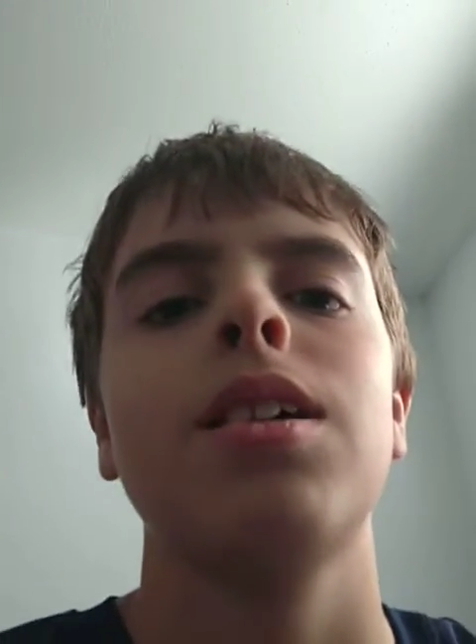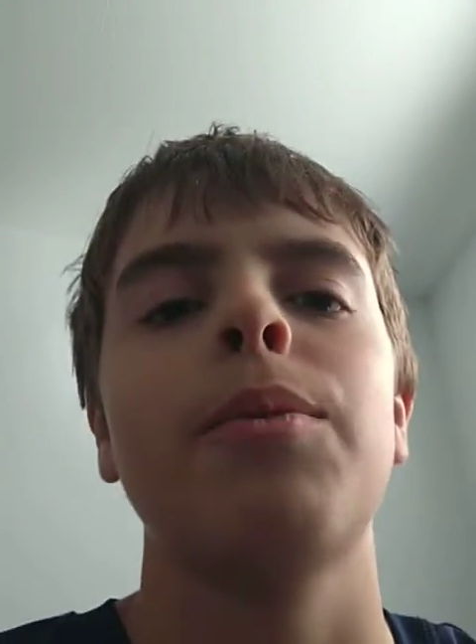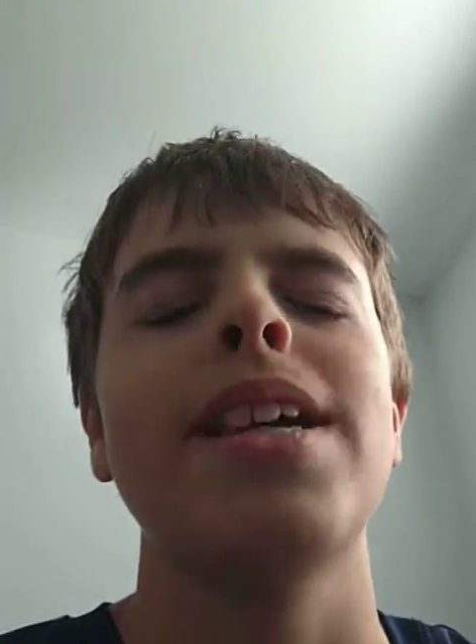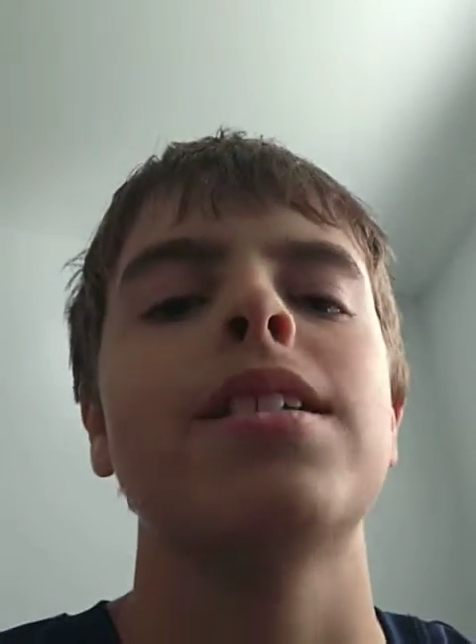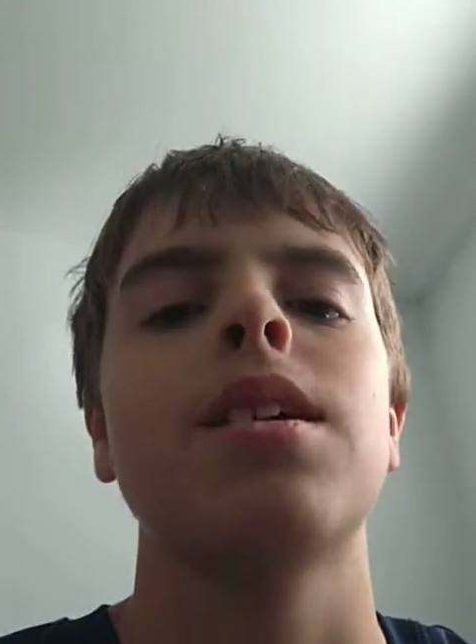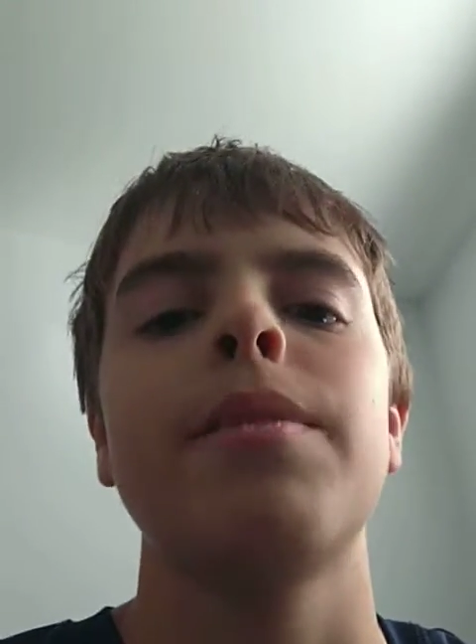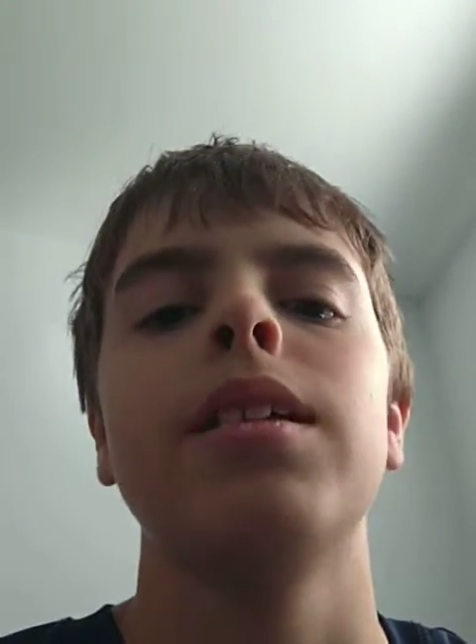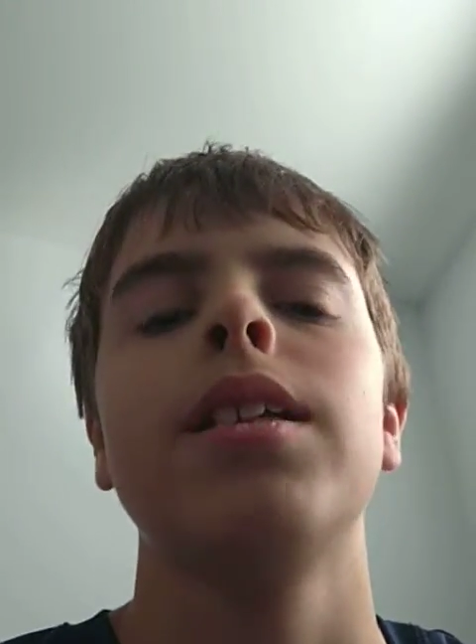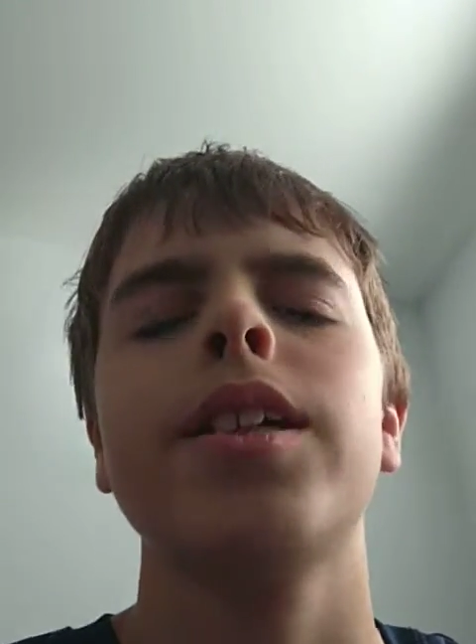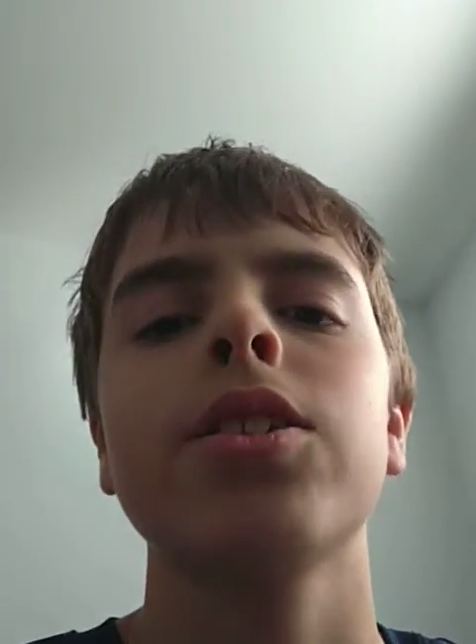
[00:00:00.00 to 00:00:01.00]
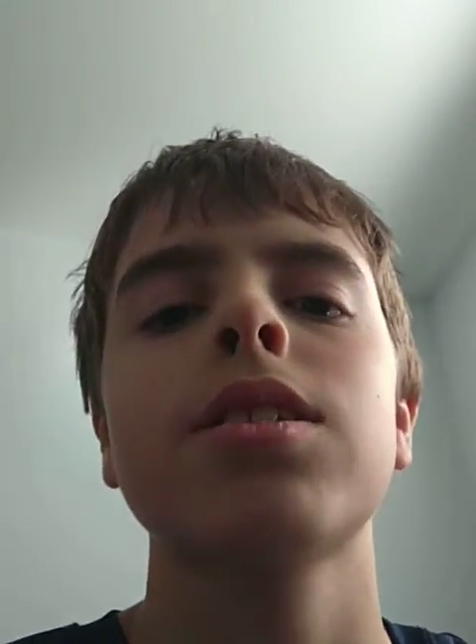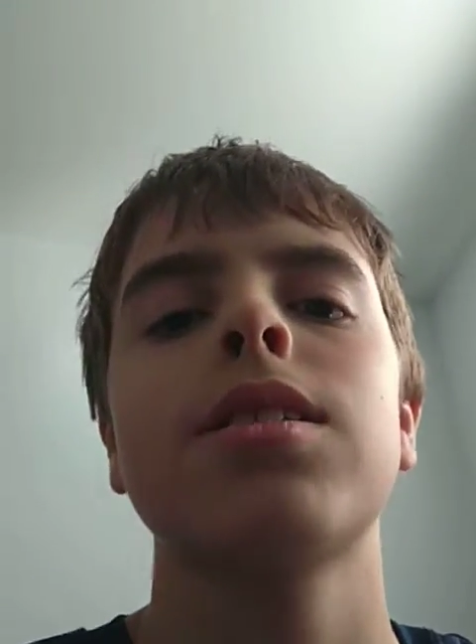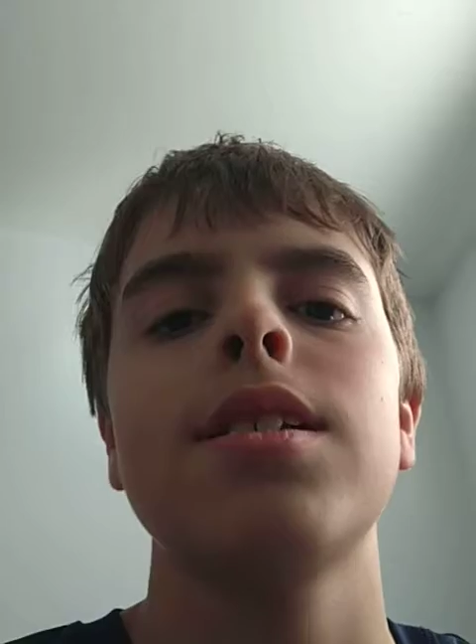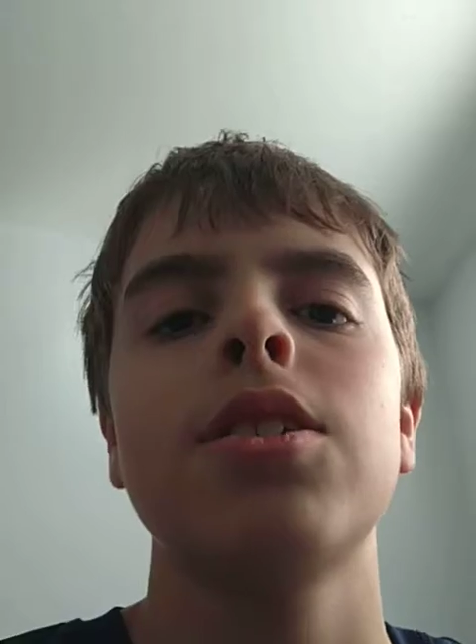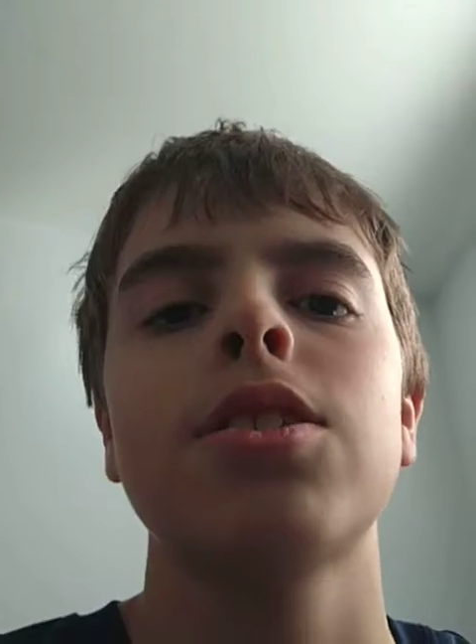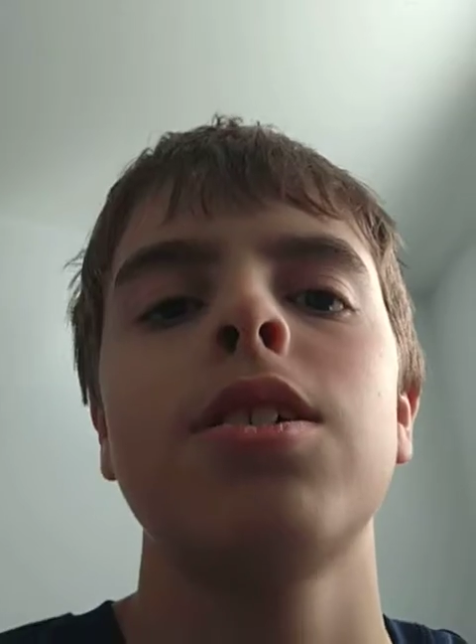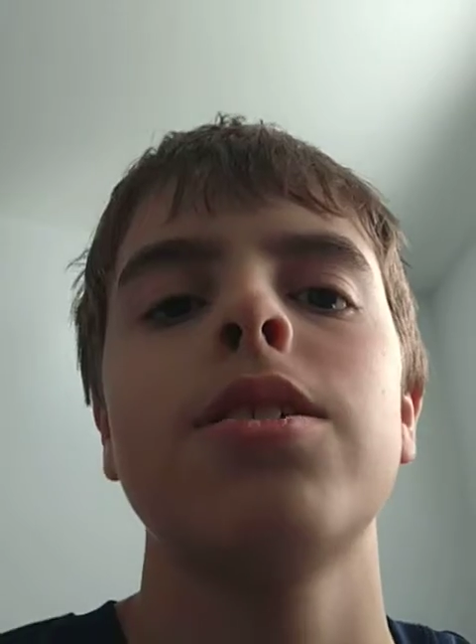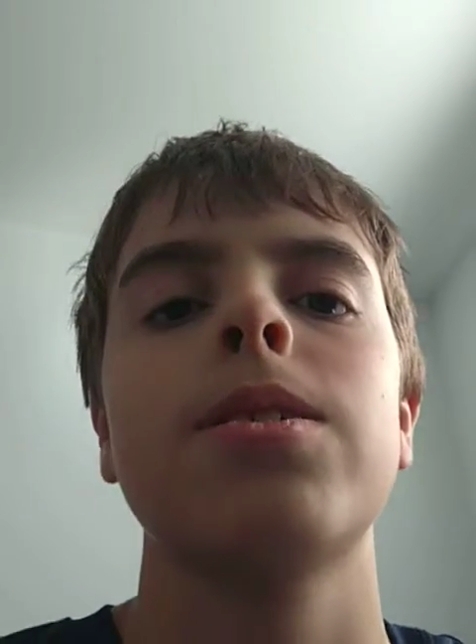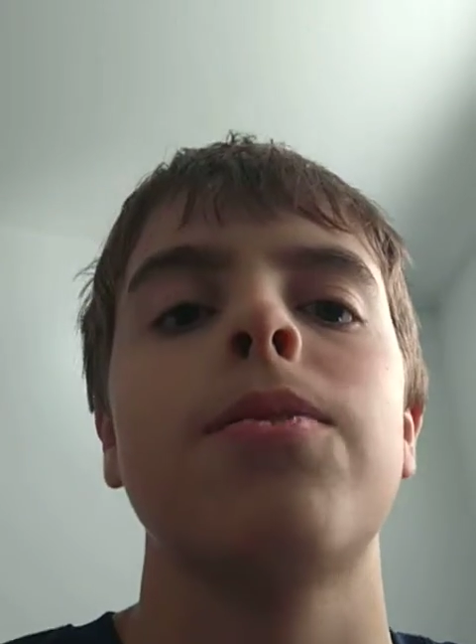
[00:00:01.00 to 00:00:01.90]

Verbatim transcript: Wait, it's going to be Little Caesars